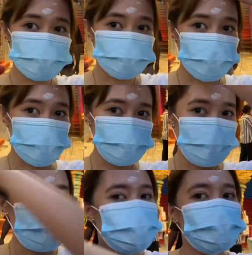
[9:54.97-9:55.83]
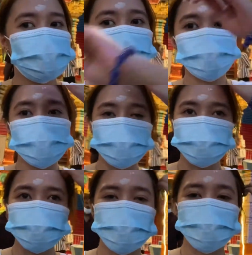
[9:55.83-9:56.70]
from climbing the
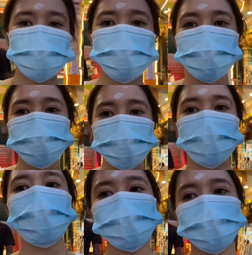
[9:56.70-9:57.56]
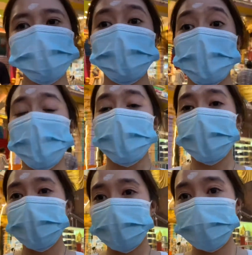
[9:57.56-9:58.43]
270 steps.
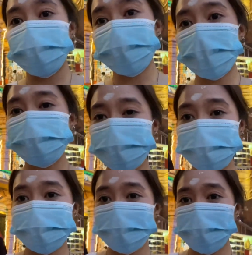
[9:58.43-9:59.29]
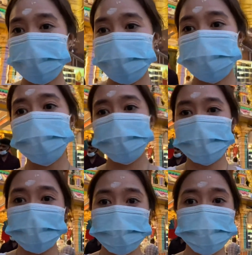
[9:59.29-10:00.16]
and I'm gonna see how my
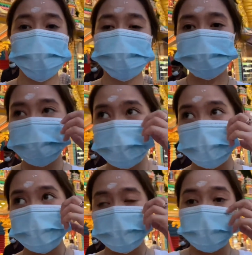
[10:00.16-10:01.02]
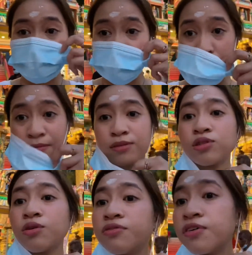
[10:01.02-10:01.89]
makeup is.
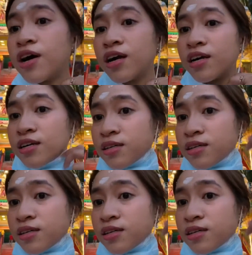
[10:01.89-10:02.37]
So far,